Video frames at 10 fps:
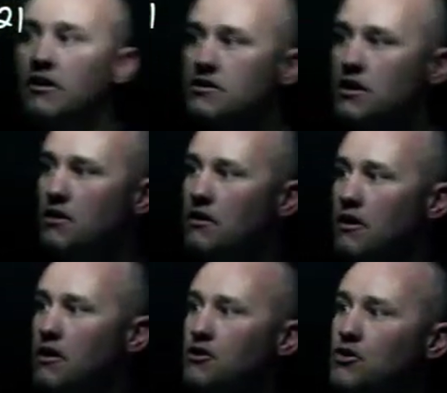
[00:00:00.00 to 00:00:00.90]
So
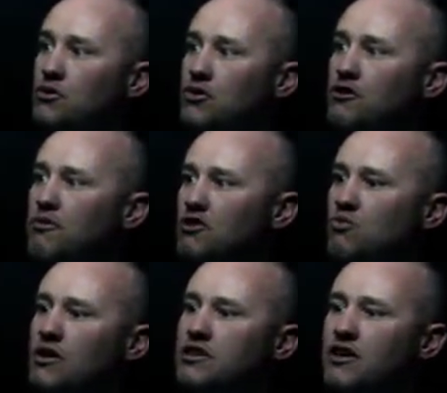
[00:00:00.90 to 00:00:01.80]
2/3 plus
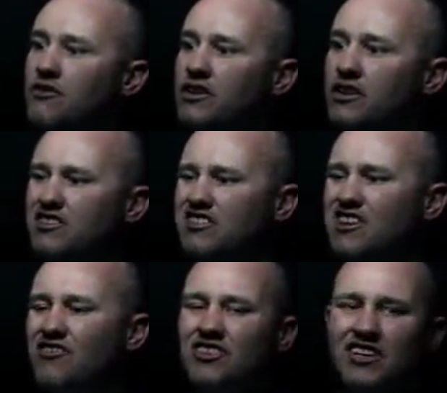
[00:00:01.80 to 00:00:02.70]
1/7 is
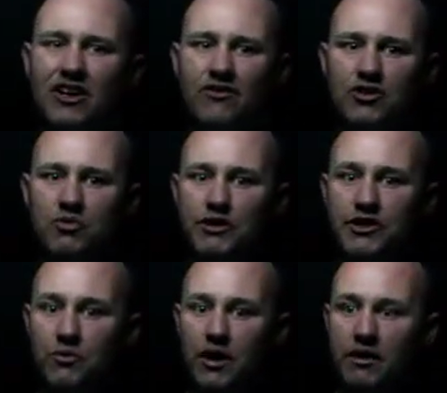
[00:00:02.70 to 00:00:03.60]
17 over
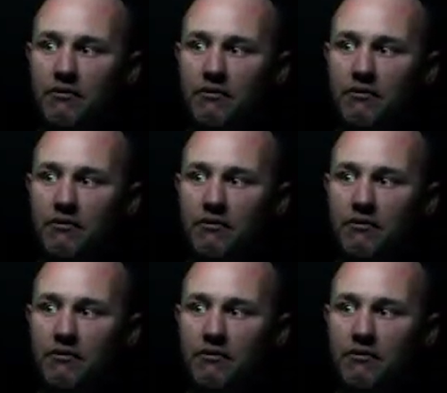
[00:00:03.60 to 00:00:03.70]
21.